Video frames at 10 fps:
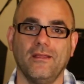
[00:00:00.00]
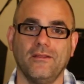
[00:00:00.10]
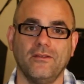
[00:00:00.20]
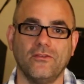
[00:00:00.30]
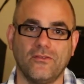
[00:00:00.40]

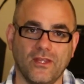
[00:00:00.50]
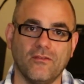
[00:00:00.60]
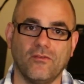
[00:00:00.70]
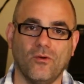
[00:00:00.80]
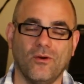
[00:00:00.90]

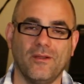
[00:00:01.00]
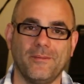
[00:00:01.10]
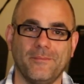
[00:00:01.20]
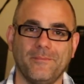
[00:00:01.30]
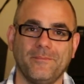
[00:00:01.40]
deceitful."
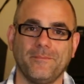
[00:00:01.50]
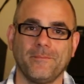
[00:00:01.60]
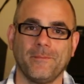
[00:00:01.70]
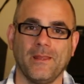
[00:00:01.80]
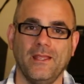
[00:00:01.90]

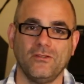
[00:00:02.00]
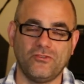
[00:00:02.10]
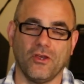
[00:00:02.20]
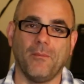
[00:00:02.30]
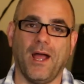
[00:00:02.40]

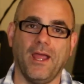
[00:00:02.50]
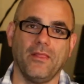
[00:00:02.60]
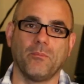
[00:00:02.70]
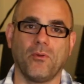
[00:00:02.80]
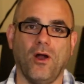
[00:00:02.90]

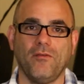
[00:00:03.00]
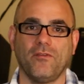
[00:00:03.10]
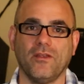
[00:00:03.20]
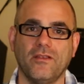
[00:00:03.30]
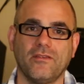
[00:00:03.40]
Jeremiah the
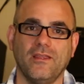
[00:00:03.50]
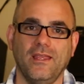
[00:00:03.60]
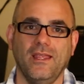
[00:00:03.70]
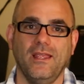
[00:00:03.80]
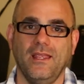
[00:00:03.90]
prophet,
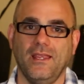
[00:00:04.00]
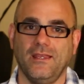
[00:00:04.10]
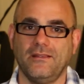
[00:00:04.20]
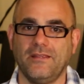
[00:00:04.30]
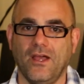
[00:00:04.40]

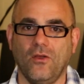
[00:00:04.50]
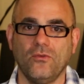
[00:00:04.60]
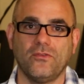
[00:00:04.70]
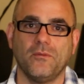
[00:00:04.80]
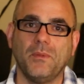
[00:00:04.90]
he
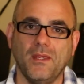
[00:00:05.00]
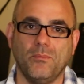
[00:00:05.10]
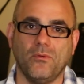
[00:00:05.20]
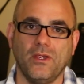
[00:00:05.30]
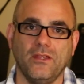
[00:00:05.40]
tells the
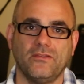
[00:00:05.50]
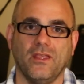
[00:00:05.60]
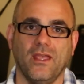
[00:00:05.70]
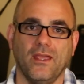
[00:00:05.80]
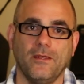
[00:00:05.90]
people, he
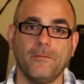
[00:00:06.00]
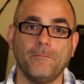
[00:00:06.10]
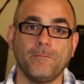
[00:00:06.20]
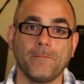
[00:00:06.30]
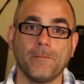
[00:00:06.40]
said,
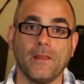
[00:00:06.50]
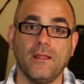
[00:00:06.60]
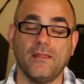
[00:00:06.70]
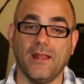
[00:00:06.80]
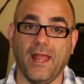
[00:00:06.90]

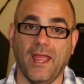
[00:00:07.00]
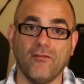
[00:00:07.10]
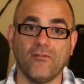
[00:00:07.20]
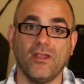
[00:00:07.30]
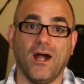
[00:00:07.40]
that
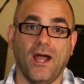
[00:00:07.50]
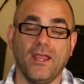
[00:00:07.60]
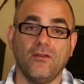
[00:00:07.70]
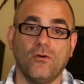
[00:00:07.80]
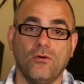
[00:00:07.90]
every
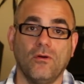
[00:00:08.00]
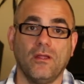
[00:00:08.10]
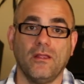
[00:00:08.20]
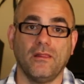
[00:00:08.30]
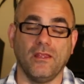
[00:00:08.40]
idol
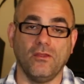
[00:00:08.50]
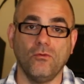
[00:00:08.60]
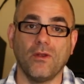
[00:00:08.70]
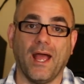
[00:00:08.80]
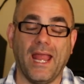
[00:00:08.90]
that
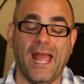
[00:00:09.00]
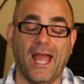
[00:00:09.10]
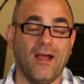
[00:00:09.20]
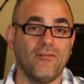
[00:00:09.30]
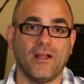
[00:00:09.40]
you and I
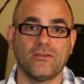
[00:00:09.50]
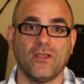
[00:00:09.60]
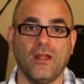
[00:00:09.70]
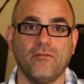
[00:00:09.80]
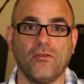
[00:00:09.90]
have
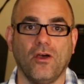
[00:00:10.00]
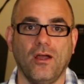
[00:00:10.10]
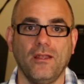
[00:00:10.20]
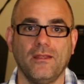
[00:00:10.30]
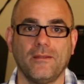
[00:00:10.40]
outside
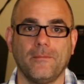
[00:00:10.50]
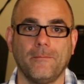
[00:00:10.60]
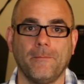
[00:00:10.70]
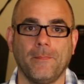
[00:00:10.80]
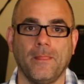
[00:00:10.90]
God
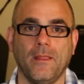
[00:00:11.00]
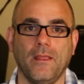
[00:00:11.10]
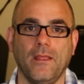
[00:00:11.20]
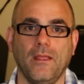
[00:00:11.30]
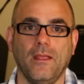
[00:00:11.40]

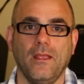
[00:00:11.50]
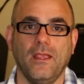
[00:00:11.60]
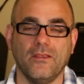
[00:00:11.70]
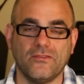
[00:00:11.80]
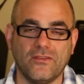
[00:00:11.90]

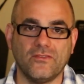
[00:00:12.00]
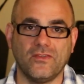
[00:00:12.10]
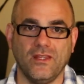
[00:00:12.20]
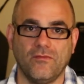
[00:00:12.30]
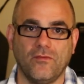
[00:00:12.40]
is
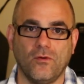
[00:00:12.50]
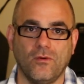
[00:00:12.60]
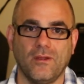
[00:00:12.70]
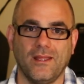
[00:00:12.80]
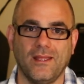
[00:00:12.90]

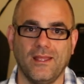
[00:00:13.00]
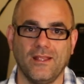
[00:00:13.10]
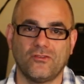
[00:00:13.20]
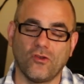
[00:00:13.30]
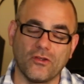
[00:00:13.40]
deceitful.
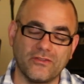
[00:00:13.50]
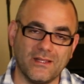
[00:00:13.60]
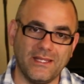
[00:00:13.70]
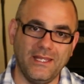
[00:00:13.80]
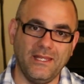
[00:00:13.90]
It starts
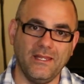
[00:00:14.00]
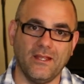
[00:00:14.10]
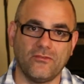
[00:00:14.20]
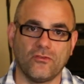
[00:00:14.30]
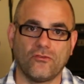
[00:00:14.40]

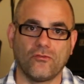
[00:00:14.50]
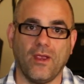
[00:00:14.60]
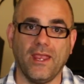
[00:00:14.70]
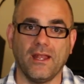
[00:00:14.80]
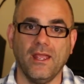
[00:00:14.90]
leading us
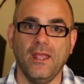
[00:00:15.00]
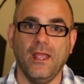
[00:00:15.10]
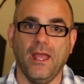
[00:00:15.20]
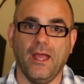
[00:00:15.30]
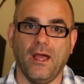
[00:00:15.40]
astray.
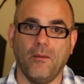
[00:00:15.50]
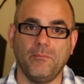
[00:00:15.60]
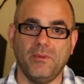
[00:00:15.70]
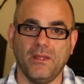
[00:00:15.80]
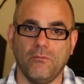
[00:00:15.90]

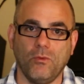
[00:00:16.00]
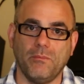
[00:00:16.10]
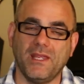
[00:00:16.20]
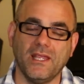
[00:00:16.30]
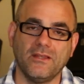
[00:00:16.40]
And
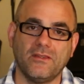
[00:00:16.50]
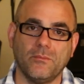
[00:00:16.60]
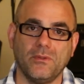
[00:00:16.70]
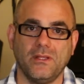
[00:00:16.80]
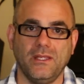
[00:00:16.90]
we begin
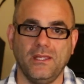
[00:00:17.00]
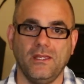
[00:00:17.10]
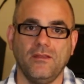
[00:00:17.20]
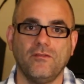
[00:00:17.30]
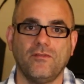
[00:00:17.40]
to
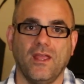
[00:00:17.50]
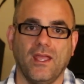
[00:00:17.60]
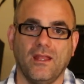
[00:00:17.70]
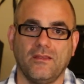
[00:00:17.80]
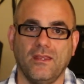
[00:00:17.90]
believe
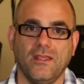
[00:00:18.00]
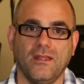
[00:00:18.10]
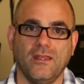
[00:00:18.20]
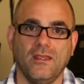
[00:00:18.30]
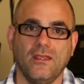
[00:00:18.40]
that
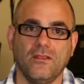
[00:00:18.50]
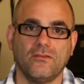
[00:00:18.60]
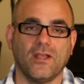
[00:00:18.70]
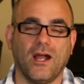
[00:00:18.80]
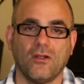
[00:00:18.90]
it
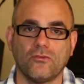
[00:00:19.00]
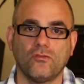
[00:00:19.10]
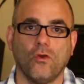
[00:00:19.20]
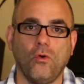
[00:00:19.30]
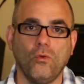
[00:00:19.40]
is our
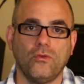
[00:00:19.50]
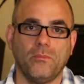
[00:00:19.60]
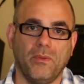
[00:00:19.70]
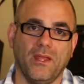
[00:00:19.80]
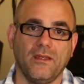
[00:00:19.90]
sole
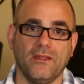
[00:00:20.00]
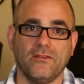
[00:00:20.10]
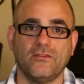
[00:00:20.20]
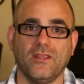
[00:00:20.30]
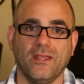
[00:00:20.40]

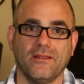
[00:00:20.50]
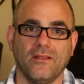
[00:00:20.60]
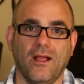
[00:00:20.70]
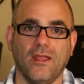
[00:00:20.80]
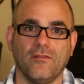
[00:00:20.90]
dependence in
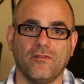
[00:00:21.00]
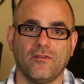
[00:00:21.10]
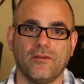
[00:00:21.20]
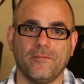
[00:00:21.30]
life.